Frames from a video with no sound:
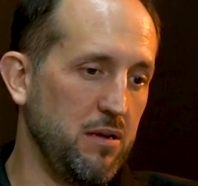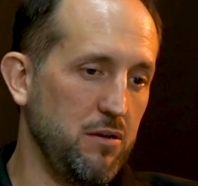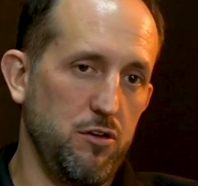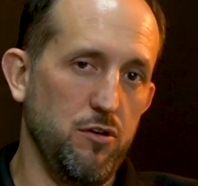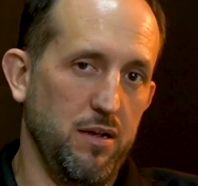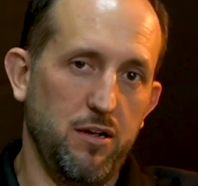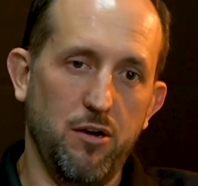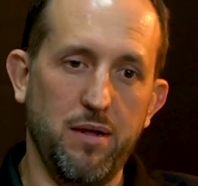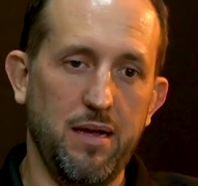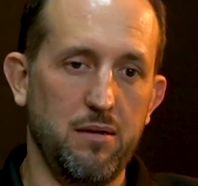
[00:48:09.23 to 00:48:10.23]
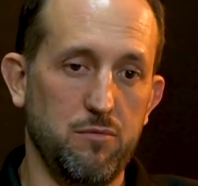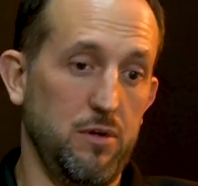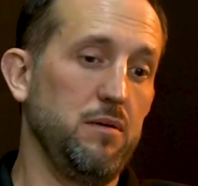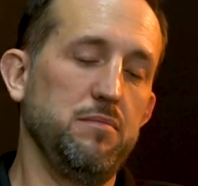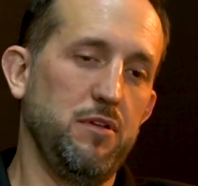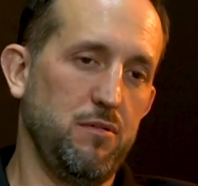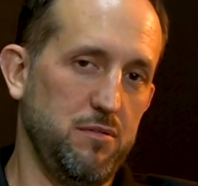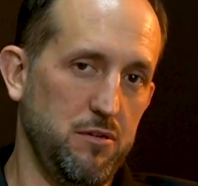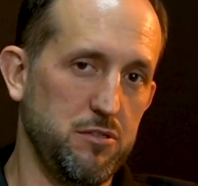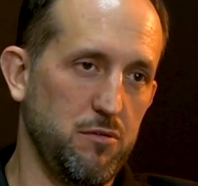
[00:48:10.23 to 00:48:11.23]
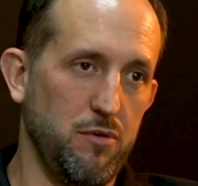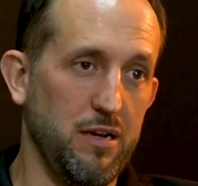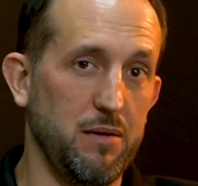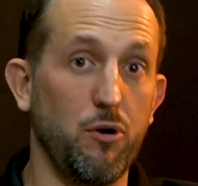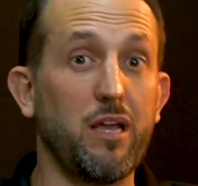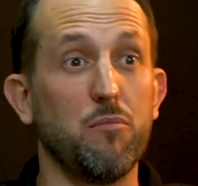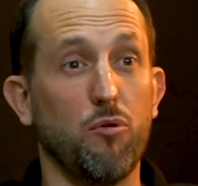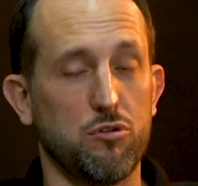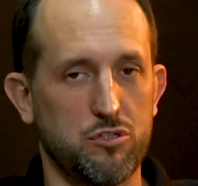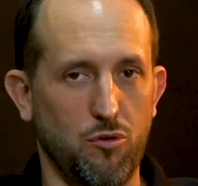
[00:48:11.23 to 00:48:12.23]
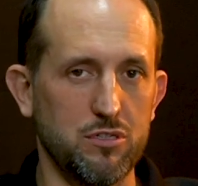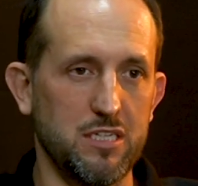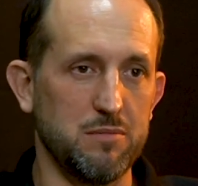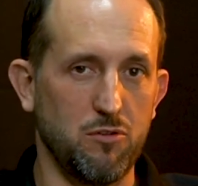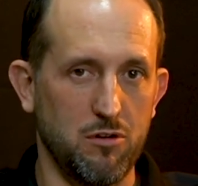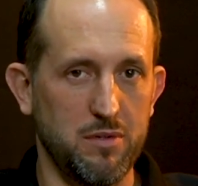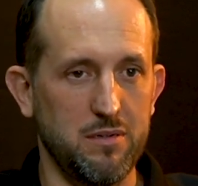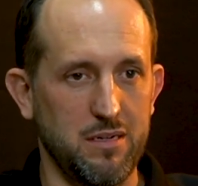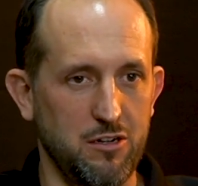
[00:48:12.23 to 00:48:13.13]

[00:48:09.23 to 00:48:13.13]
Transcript: You can go down, there's no really brick and mortar stores anymore, but